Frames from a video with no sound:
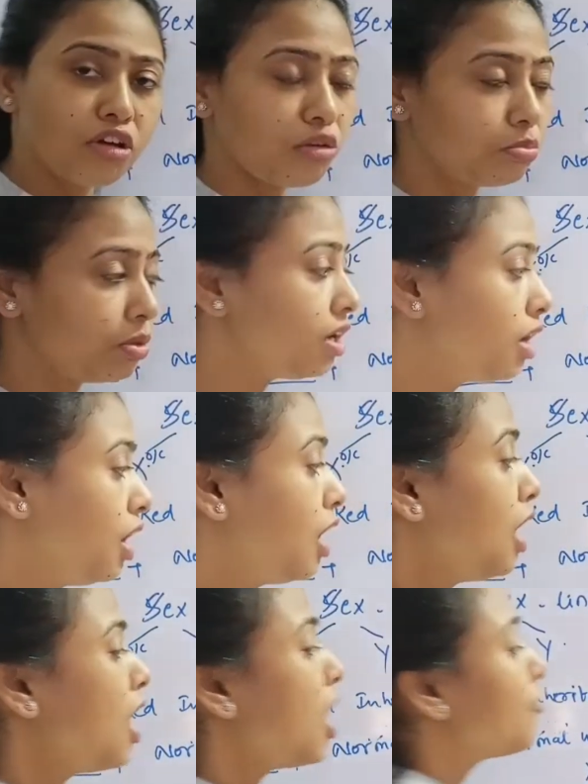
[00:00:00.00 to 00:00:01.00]
normal.
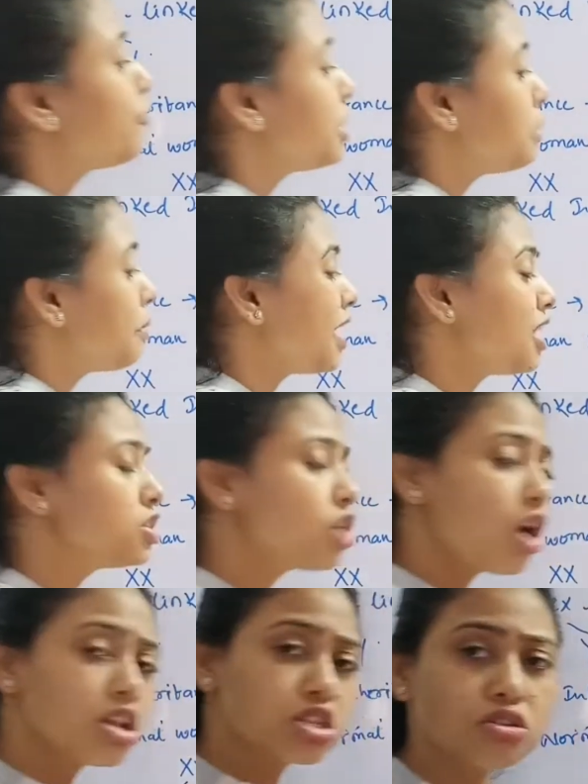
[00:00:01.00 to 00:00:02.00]
Female is
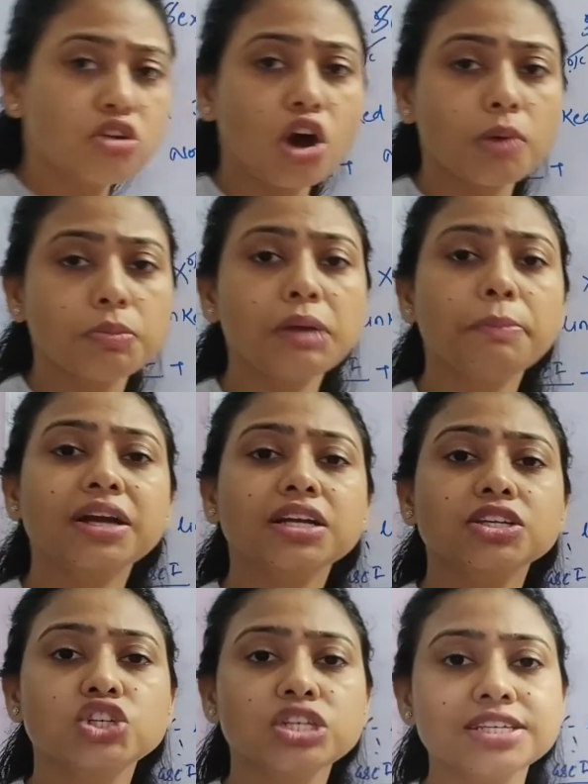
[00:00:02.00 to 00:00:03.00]
also normal,
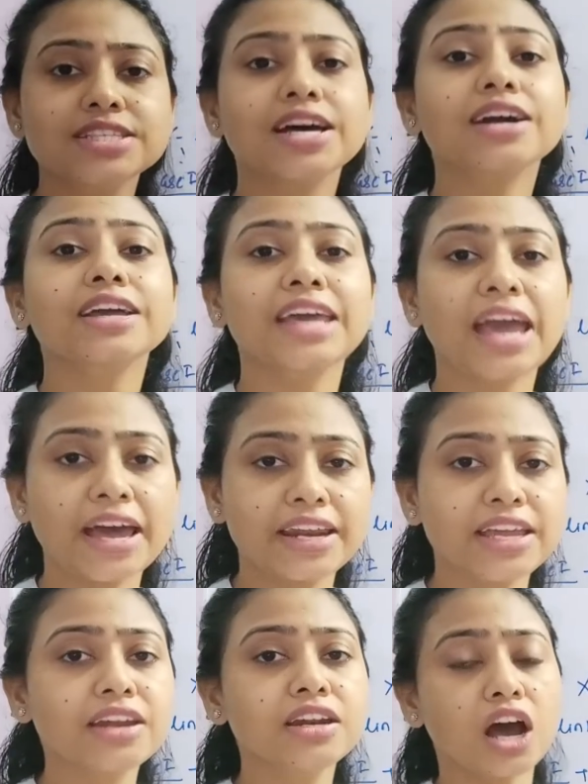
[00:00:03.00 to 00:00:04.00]
but she is a
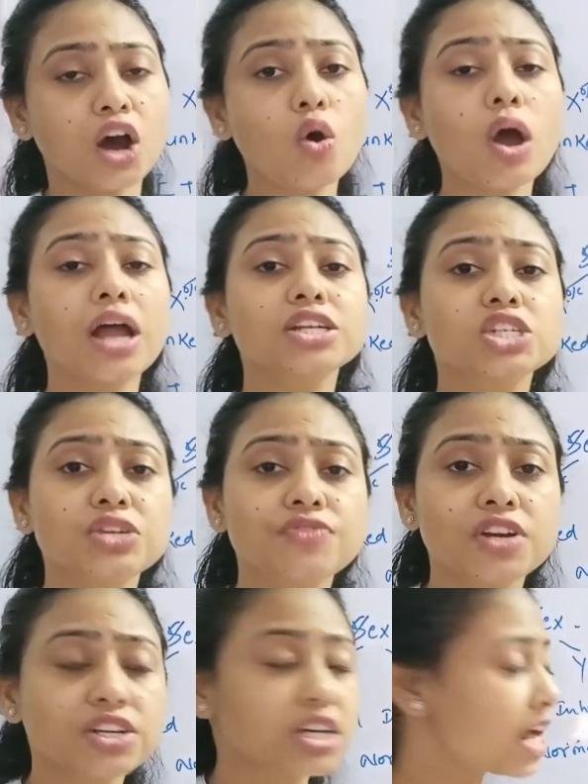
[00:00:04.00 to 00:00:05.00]
carrier now and she
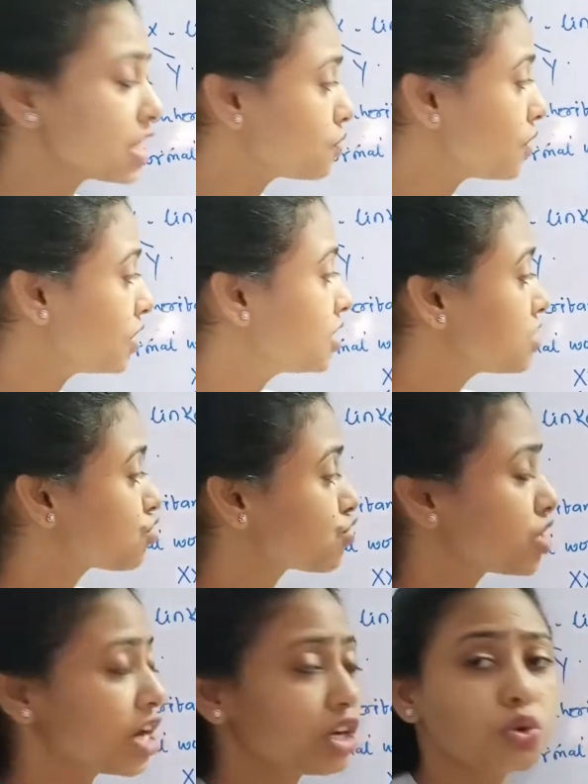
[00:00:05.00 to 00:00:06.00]
will transfer this
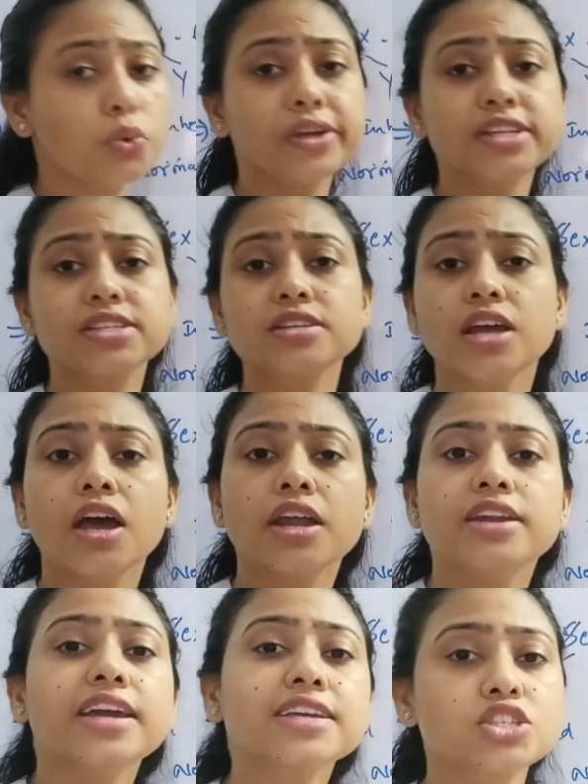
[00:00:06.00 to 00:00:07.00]
trait to its
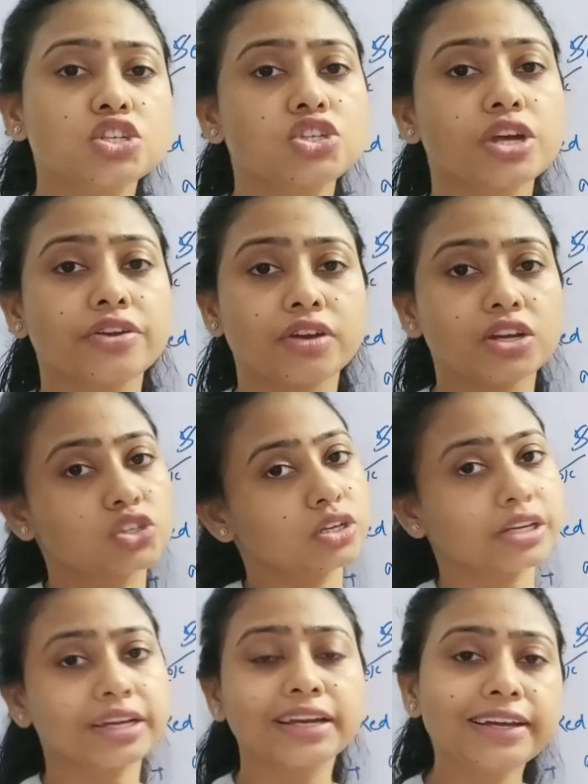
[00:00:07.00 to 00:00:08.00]
next
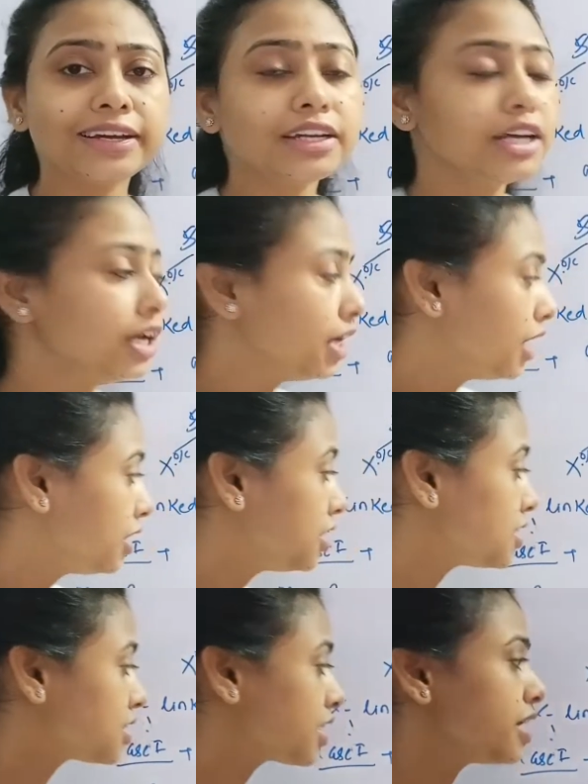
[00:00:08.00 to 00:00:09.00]
generation. Clear? In
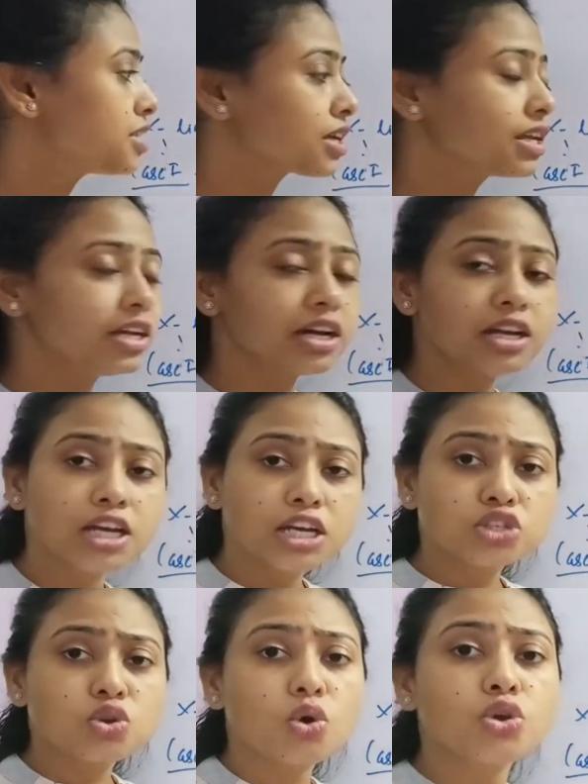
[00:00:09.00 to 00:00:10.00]
this case, clear?
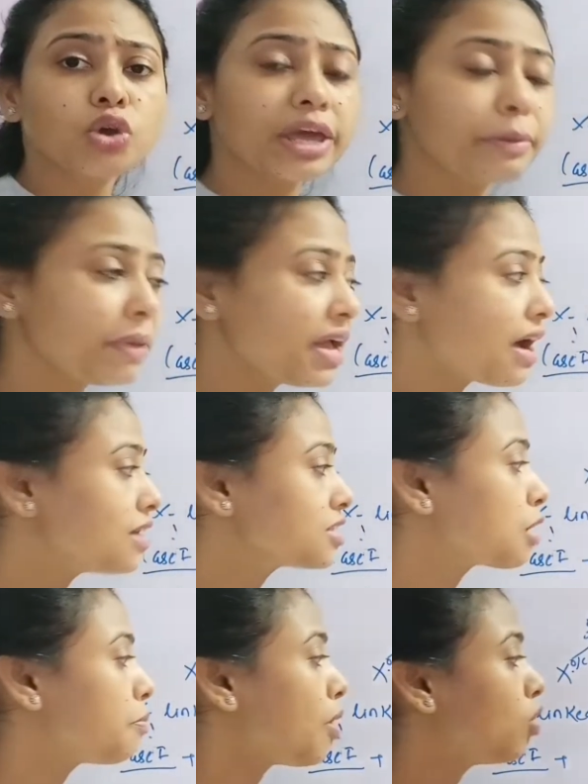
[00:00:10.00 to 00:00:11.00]
So you can be
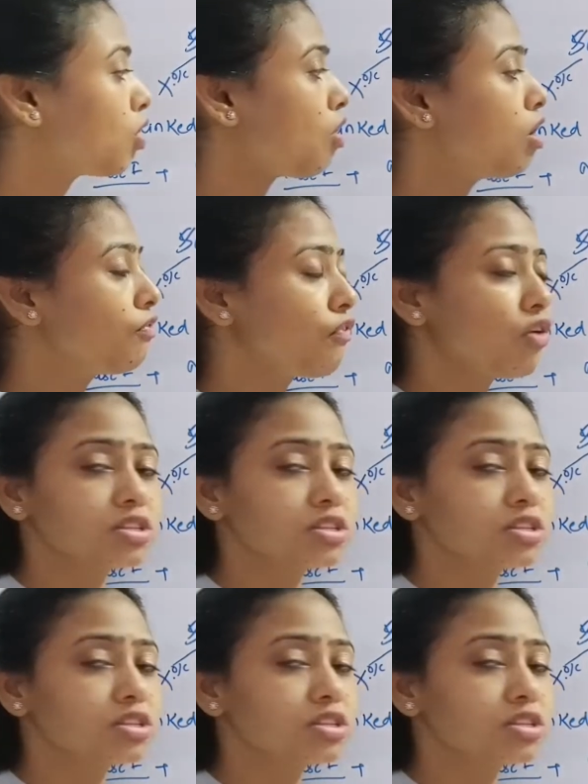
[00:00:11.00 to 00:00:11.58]
asked about all